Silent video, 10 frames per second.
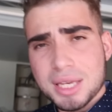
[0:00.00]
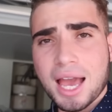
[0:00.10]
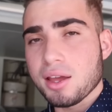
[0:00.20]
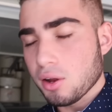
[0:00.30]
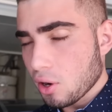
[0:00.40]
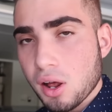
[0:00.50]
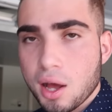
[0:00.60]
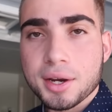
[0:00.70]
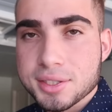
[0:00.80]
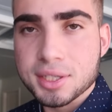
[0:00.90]
But yeah, in all
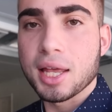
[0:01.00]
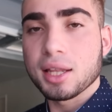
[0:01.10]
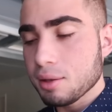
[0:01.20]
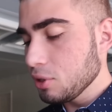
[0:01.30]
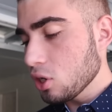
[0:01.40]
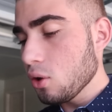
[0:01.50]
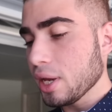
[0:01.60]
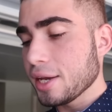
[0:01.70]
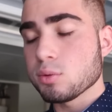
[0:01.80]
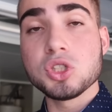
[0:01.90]
honesty, like, let me know,
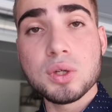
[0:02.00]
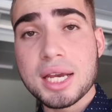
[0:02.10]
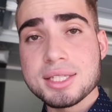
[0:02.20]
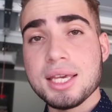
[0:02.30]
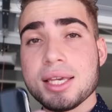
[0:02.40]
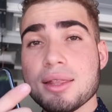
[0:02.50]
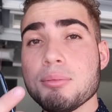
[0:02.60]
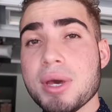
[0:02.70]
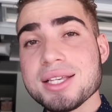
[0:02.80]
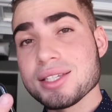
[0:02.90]
guys, what you guys think is the
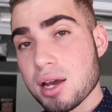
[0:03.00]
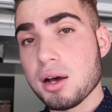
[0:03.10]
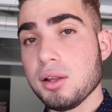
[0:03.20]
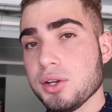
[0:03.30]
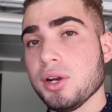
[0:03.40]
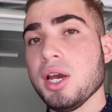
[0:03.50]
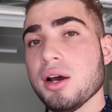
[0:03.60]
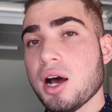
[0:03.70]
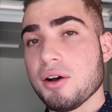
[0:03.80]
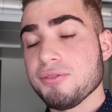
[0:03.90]
best color
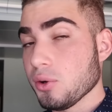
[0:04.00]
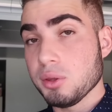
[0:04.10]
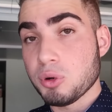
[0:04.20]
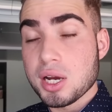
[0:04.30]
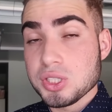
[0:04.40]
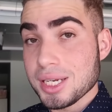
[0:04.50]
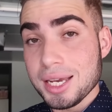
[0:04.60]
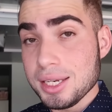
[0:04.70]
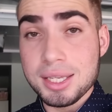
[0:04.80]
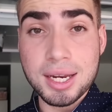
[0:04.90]
for the Project
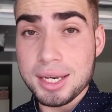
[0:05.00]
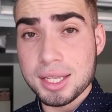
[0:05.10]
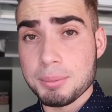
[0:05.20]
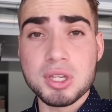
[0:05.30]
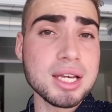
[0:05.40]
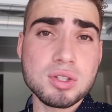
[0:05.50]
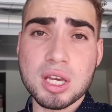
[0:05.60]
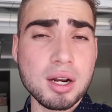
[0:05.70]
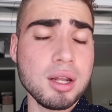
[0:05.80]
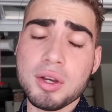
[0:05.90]
E90. I mean, you guys look
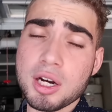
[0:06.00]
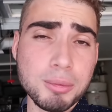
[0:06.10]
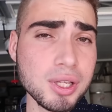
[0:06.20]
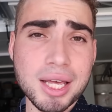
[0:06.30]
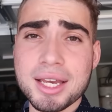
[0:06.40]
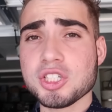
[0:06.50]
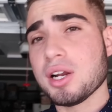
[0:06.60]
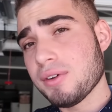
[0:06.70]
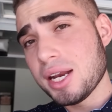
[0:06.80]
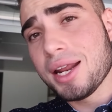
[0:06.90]
it up online, try
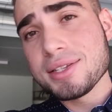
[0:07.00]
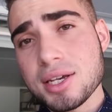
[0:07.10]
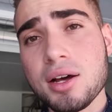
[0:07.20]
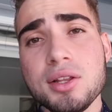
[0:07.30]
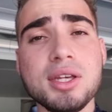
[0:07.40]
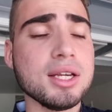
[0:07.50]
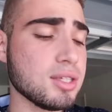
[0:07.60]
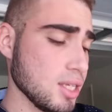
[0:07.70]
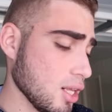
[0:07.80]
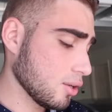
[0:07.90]
to find a nice color that you have
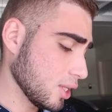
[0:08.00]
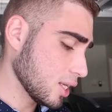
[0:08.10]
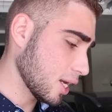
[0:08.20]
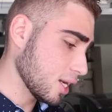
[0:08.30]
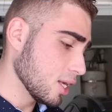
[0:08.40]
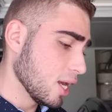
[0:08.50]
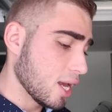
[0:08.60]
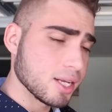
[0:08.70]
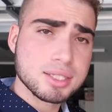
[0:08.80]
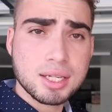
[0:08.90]
seen on the E90,
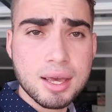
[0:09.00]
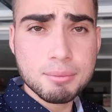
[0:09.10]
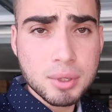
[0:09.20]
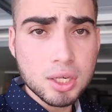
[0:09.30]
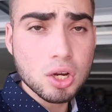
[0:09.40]
and just let me